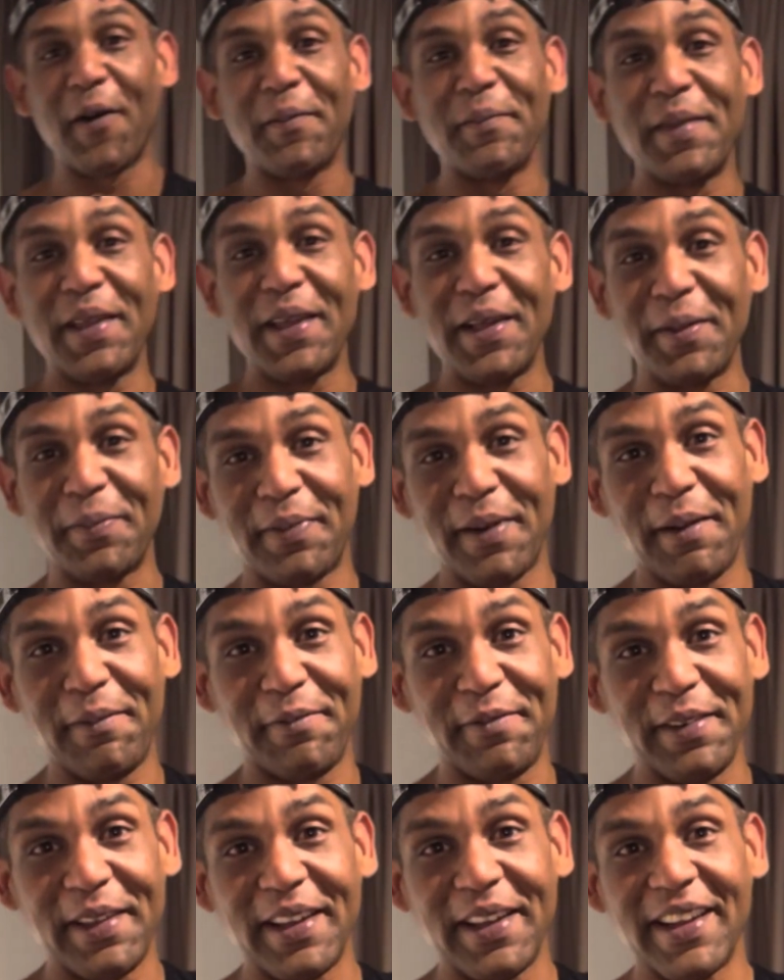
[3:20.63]
meal
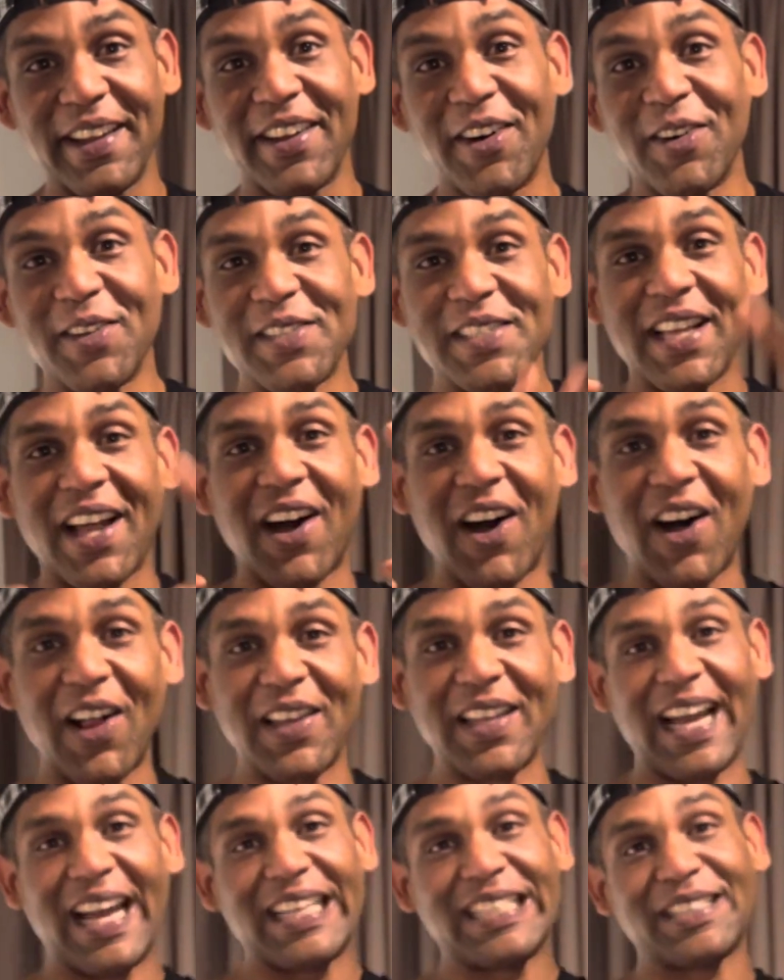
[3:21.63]
prep videos,
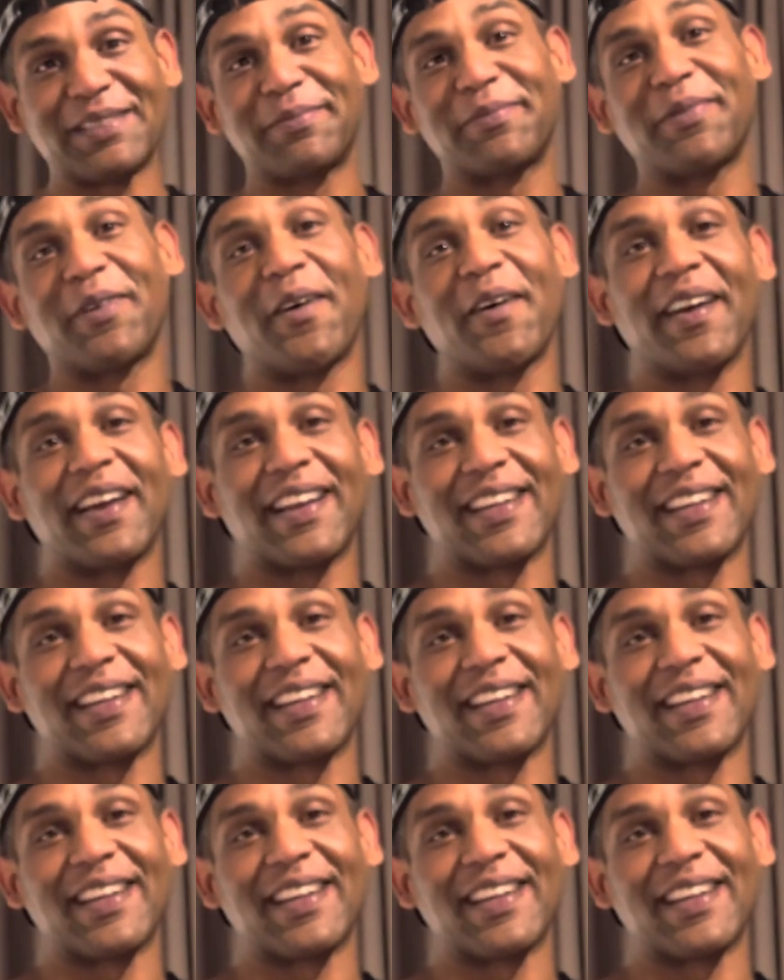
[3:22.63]
holla at your boy,